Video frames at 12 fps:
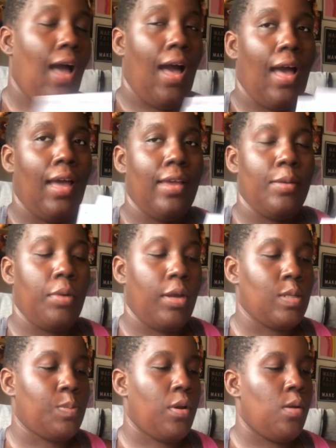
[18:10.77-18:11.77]
I
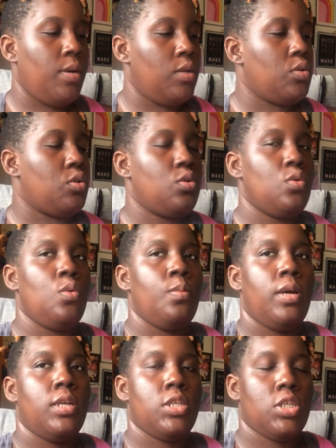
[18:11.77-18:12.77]
experimented so
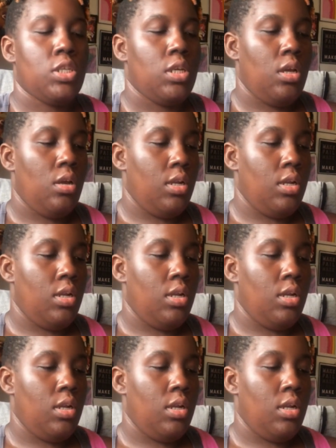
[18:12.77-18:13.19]
much